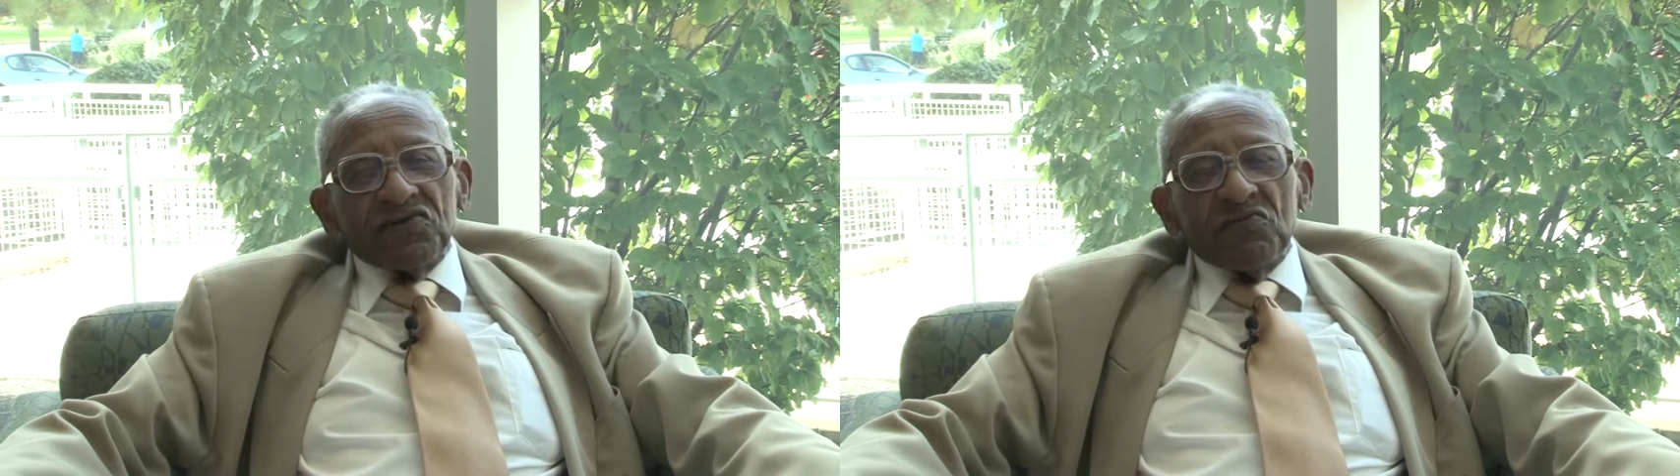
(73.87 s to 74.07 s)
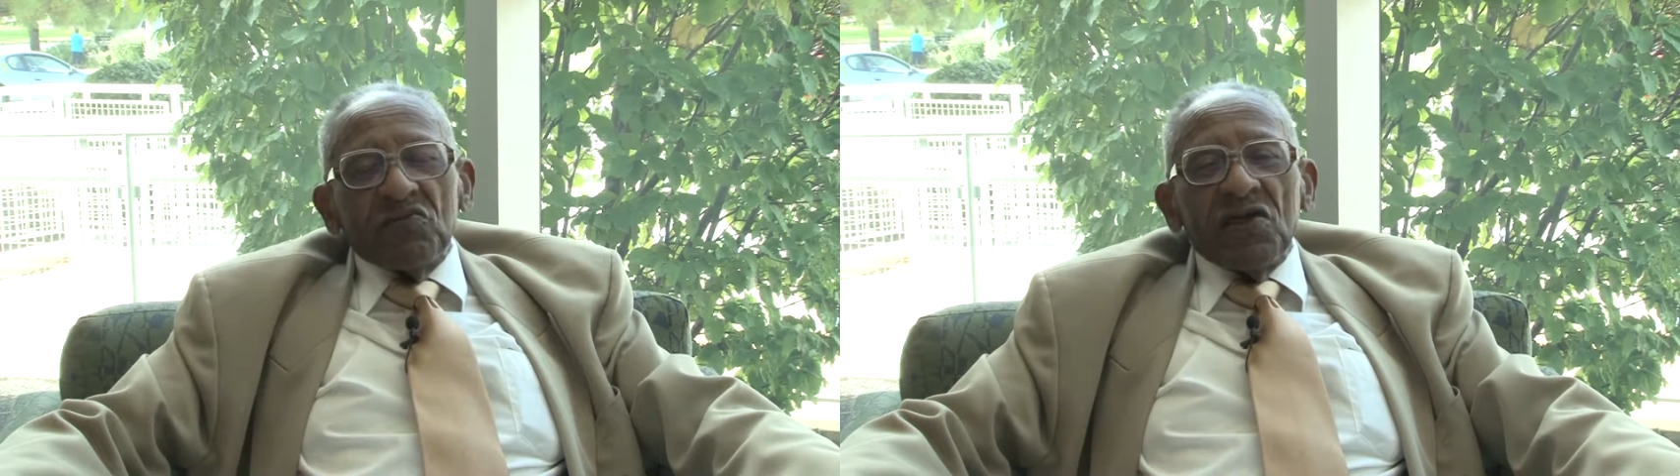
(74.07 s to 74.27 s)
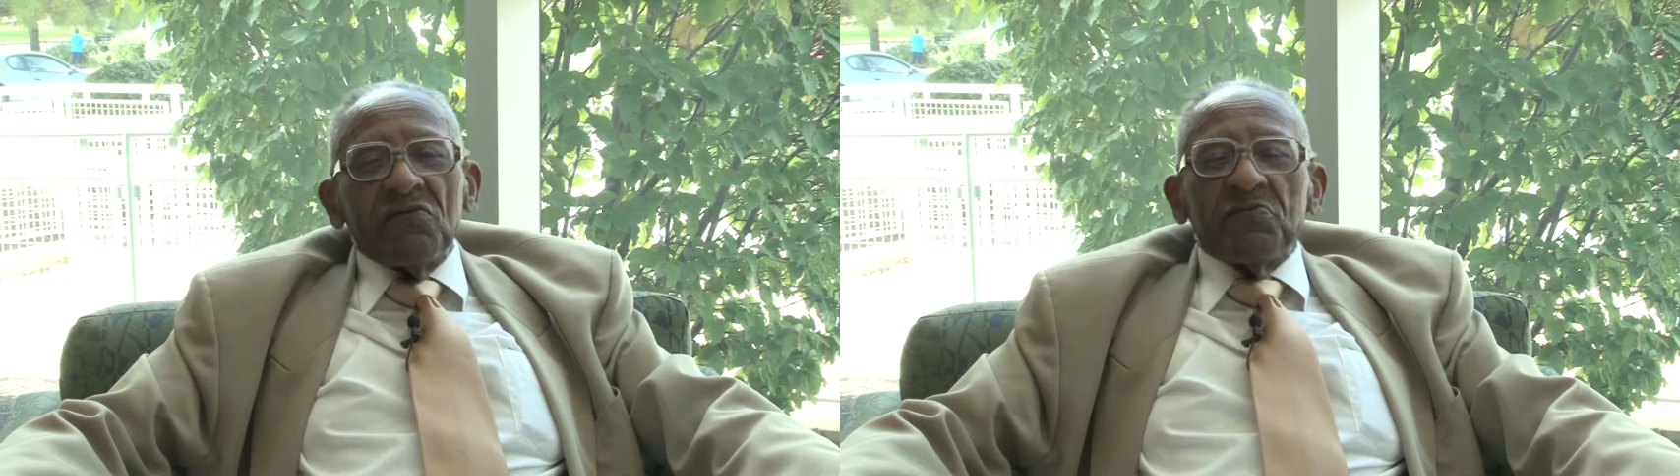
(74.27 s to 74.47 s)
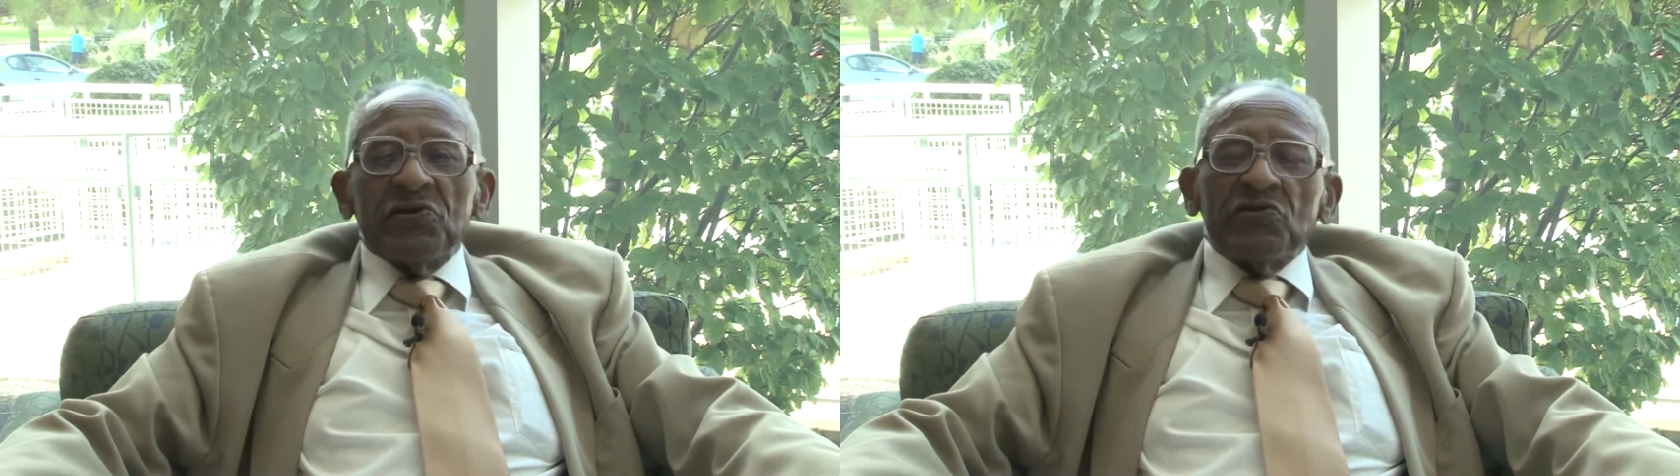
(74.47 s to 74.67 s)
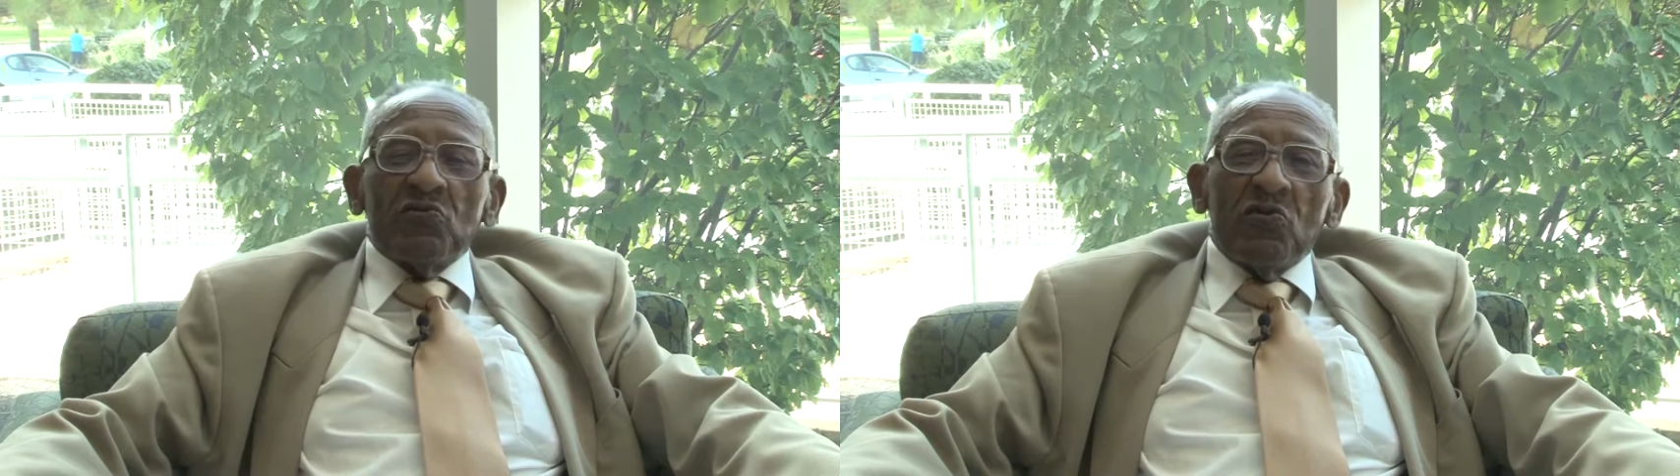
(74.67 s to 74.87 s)
So when I
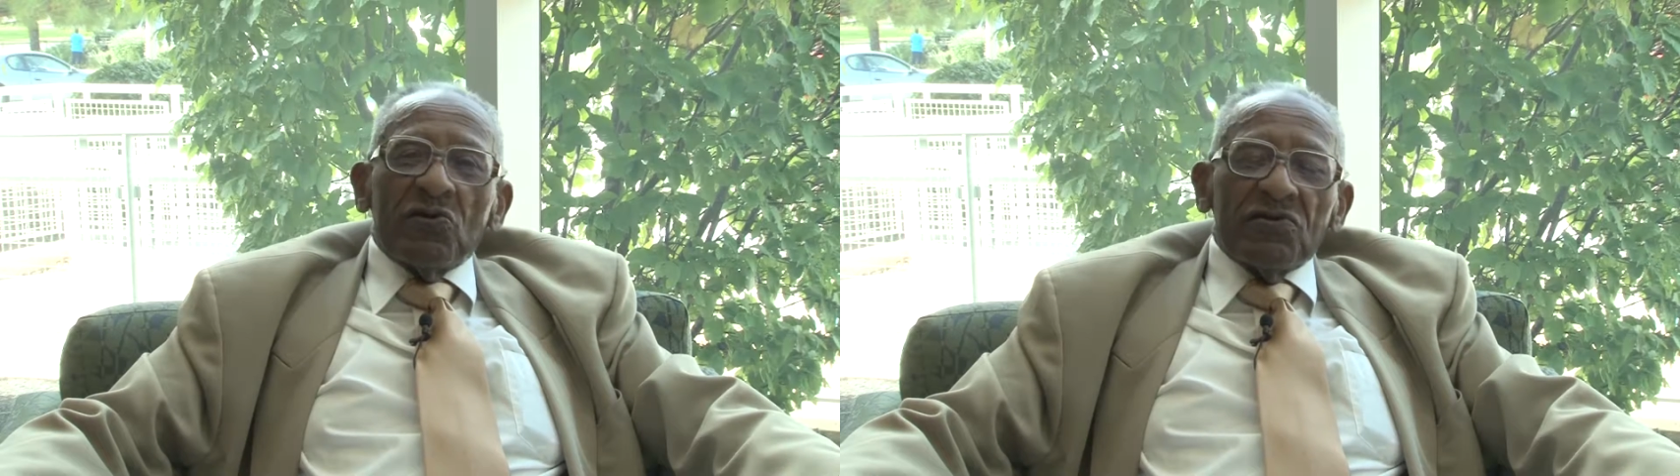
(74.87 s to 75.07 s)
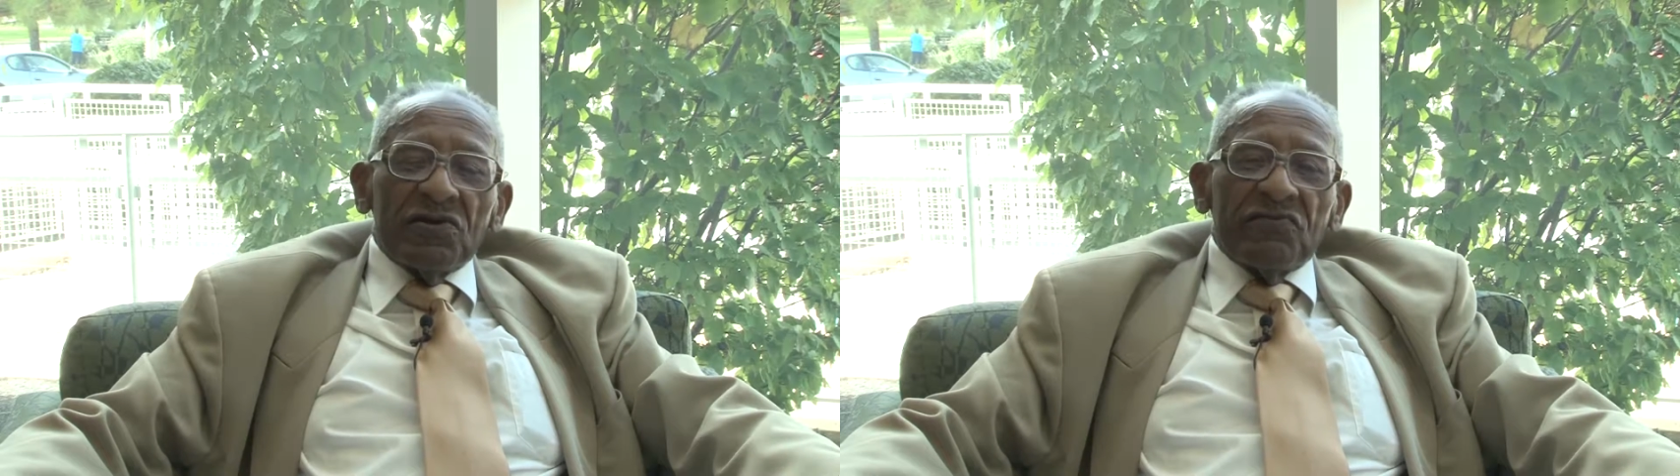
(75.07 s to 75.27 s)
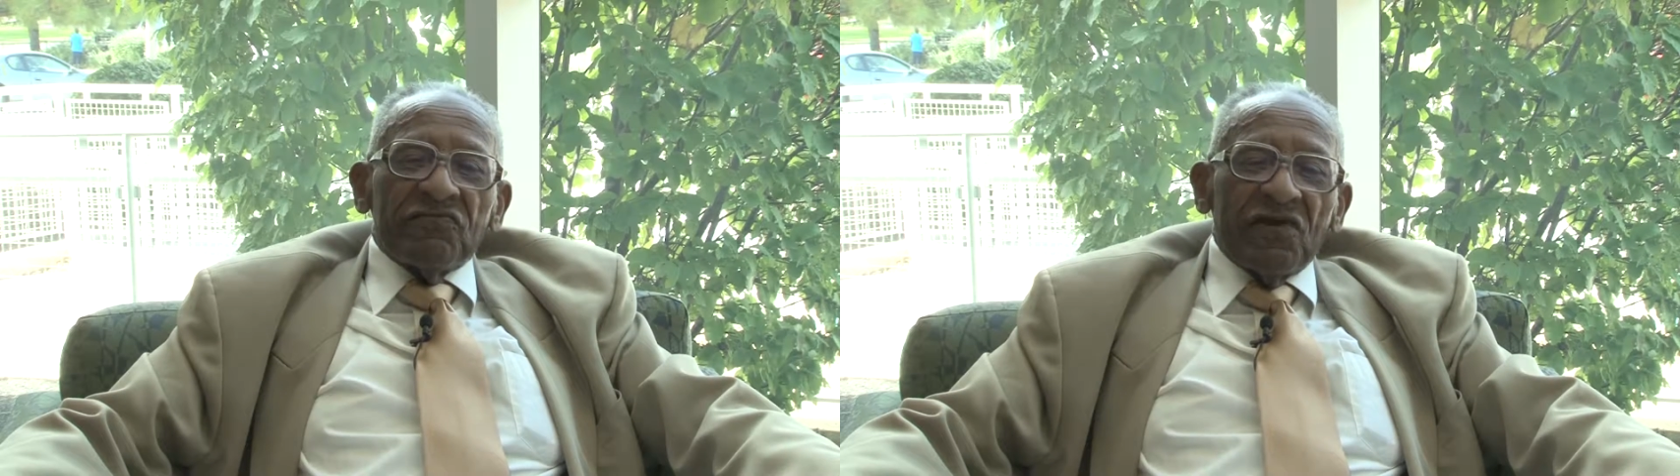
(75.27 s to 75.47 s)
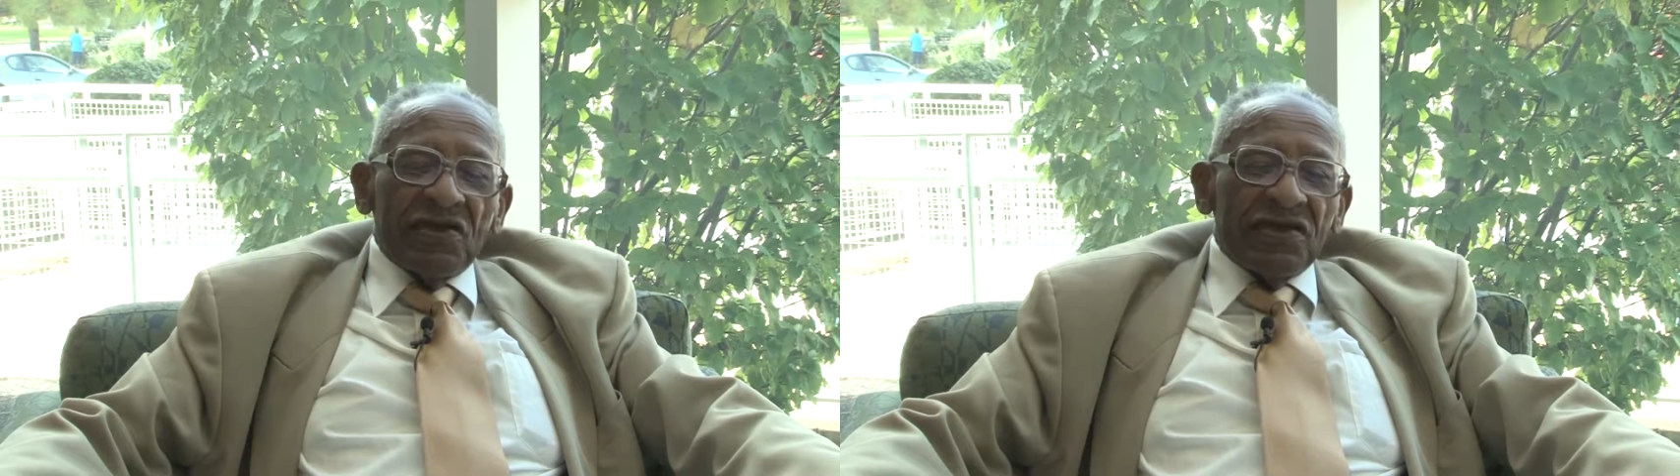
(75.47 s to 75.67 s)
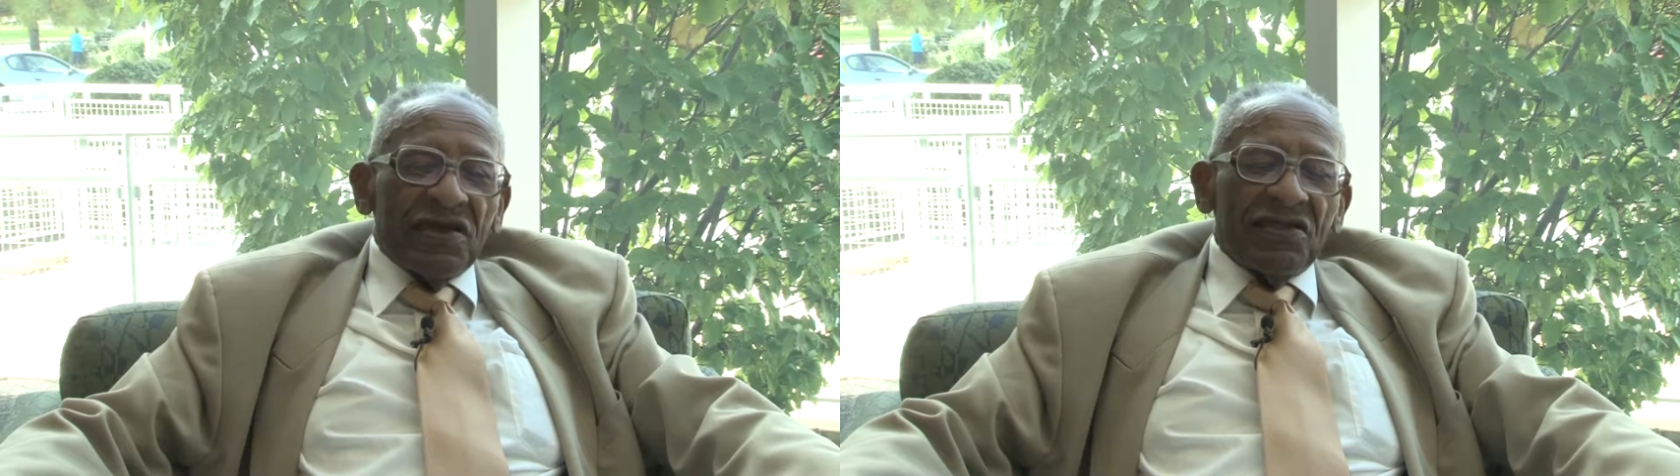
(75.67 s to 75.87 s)
put the water in the
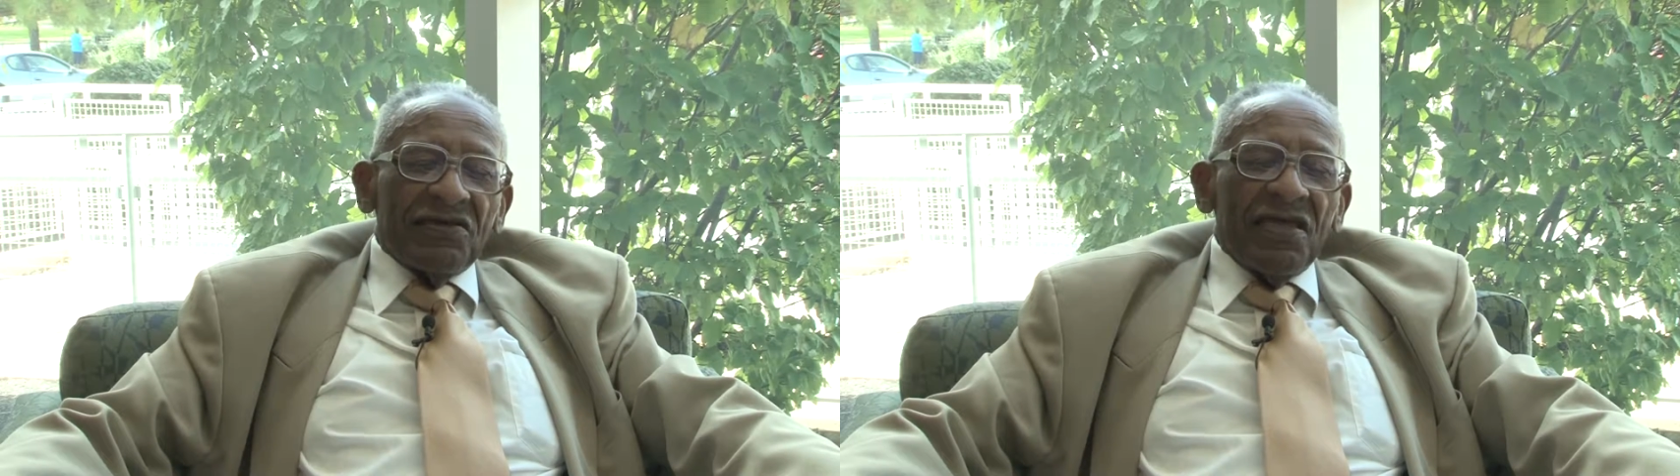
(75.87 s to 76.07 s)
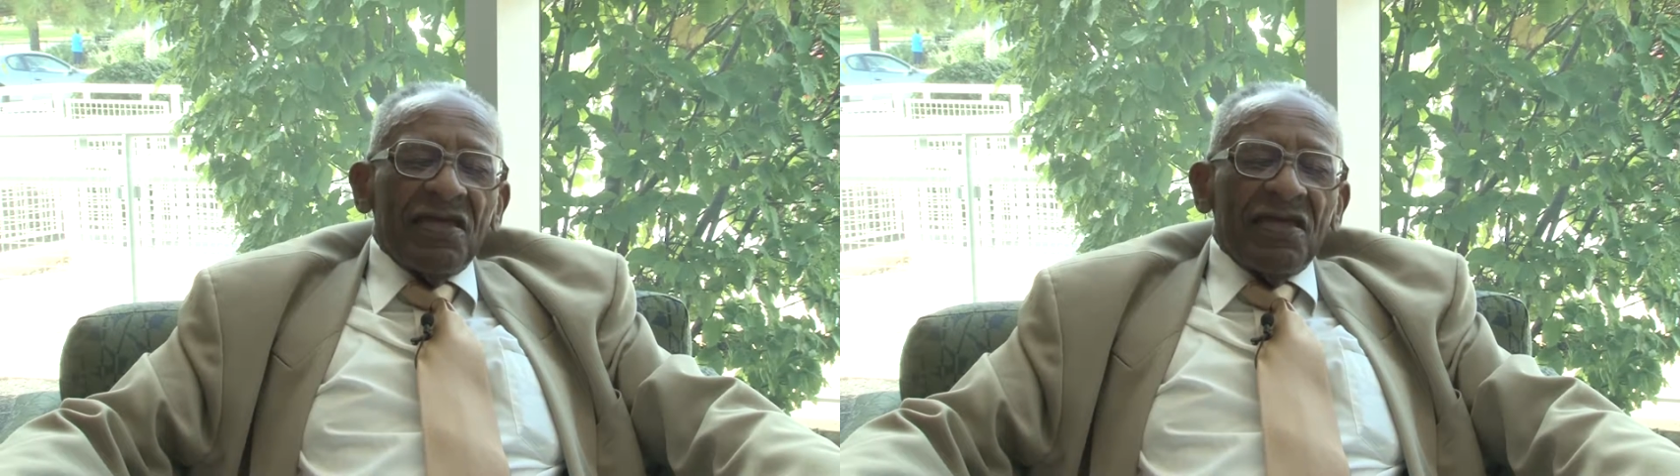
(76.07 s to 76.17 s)
radiator,